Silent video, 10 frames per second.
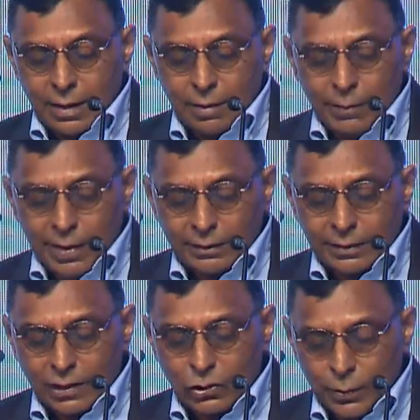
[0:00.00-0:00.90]
and make
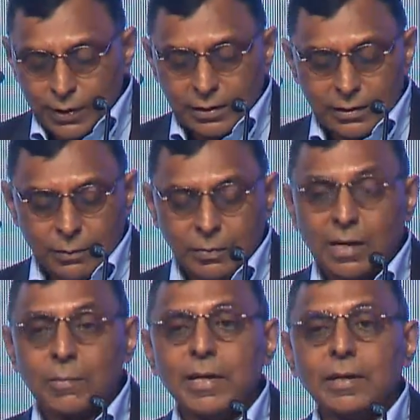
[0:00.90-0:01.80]
that switch in
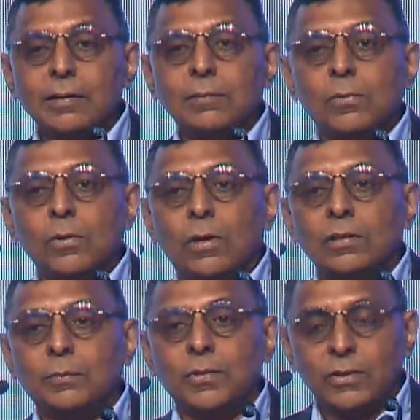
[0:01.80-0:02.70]
becoming more
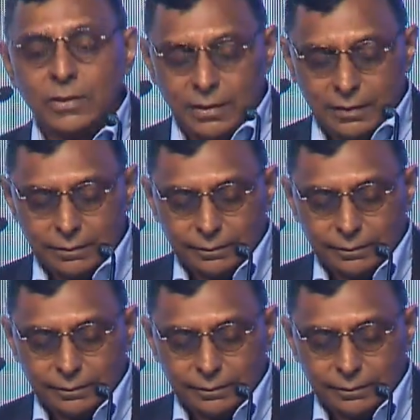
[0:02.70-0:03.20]
entrepreneurial.